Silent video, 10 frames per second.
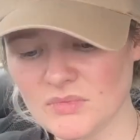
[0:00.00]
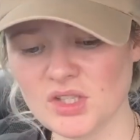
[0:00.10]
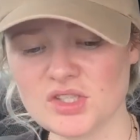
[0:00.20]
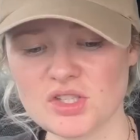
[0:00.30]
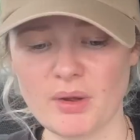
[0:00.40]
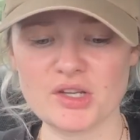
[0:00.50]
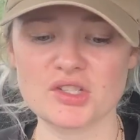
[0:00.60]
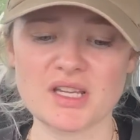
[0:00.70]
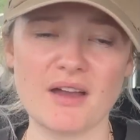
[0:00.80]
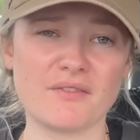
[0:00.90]
so I
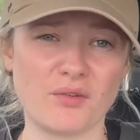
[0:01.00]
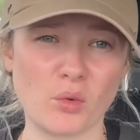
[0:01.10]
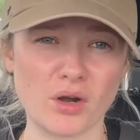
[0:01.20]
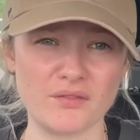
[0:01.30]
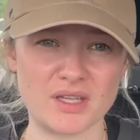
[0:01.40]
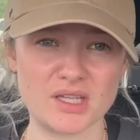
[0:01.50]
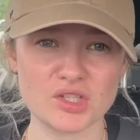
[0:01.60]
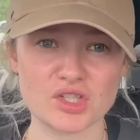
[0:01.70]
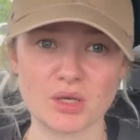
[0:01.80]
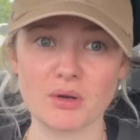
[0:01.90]
just got 4 of
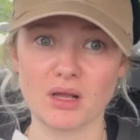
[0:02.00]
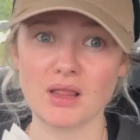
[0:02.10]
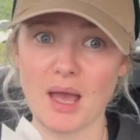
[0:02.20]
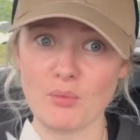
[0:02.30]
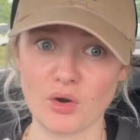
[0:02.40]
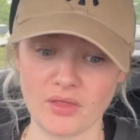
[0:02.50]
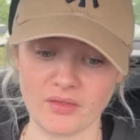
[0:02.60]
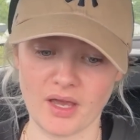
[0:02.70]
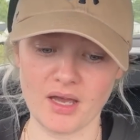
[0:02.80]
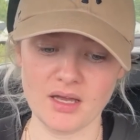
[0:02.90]
each. There were a lot more than
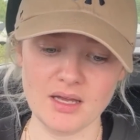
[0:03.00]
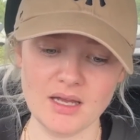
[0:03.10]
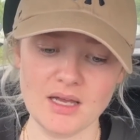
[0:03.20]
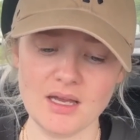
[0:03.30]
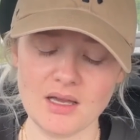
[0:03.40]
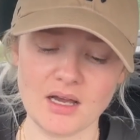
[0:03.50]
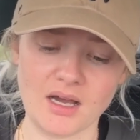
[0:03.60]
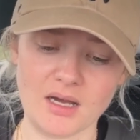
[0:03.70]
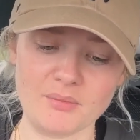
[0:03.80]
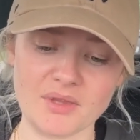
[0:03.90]
that.
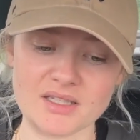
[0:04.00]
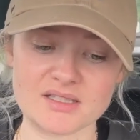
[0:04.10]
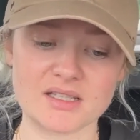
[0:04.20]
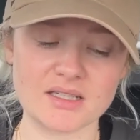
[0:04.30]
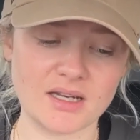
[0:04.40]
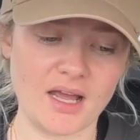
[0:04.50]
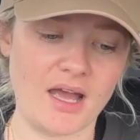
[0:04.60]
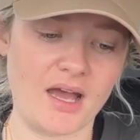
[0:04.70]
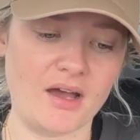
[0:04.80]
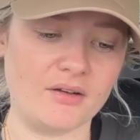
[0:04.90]
They didn't
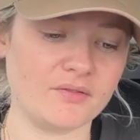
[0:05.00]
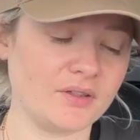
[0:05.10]
have